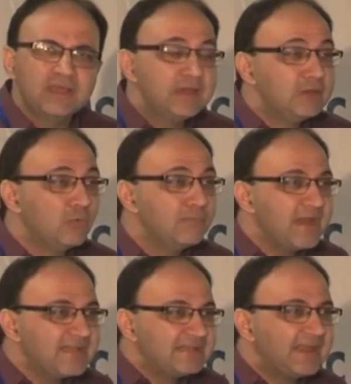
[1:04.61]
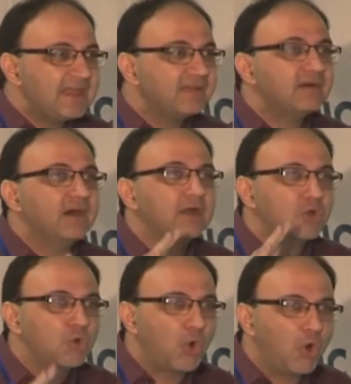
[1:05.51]
You may take a
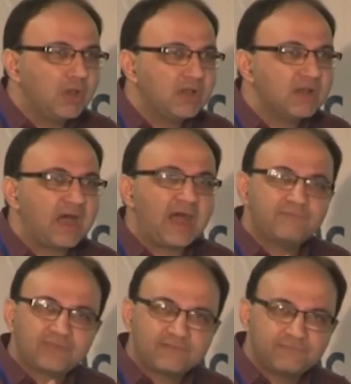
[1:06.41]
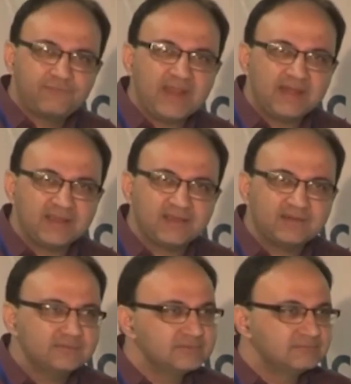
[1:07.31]
call after failure